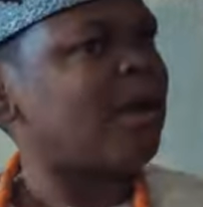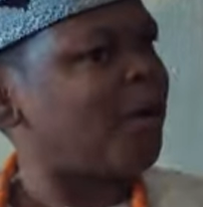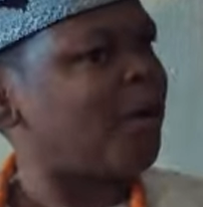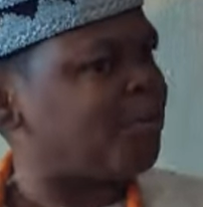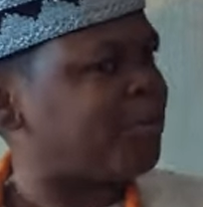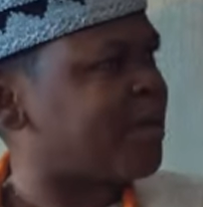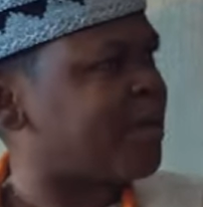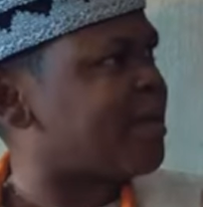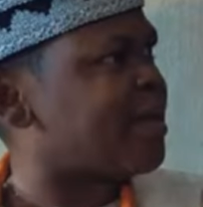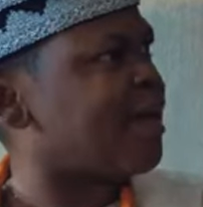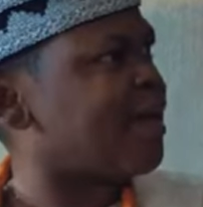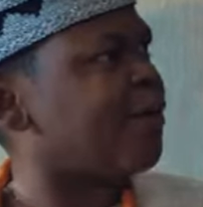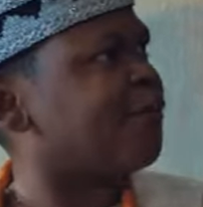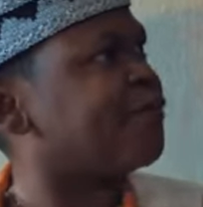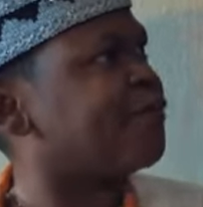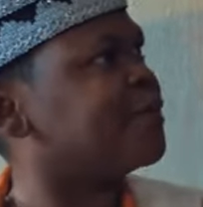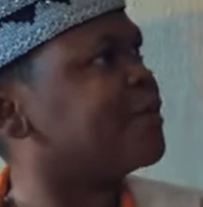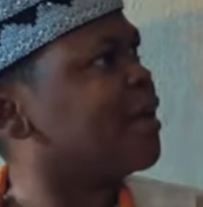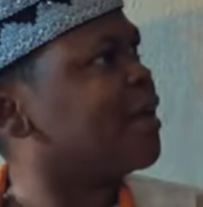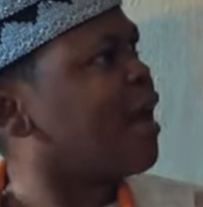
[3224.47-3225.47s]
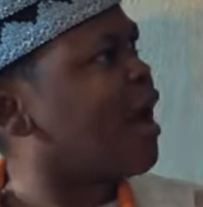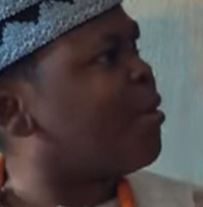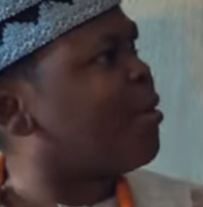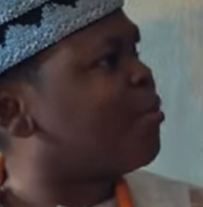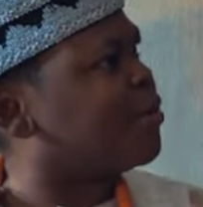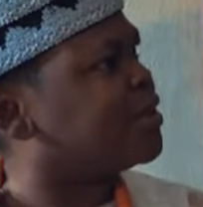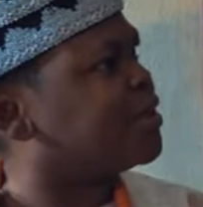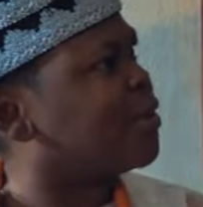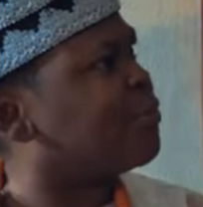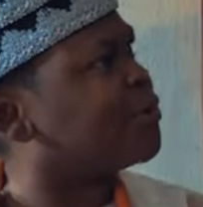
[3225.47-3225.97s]
I will take care of it. How
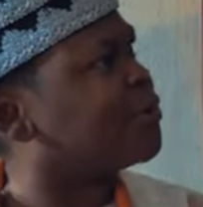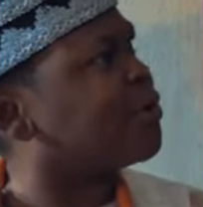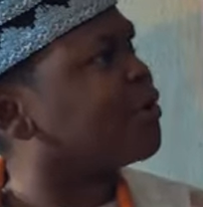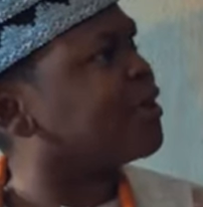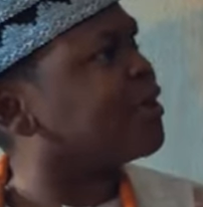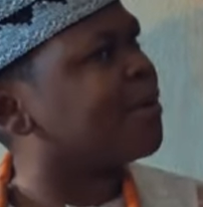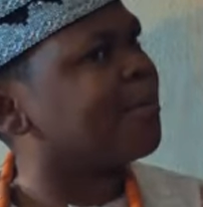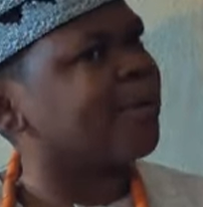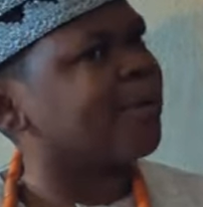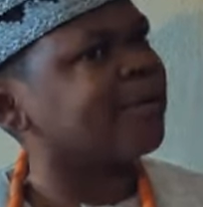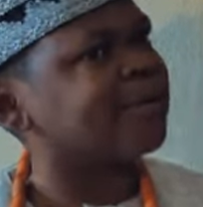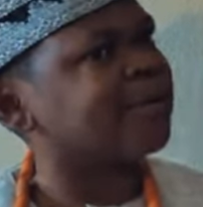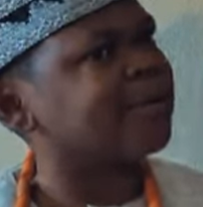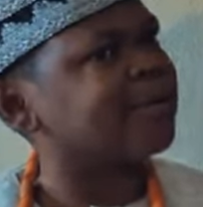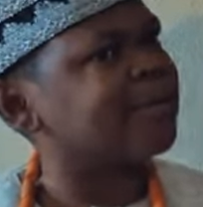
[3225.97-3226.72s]
much are we talking about?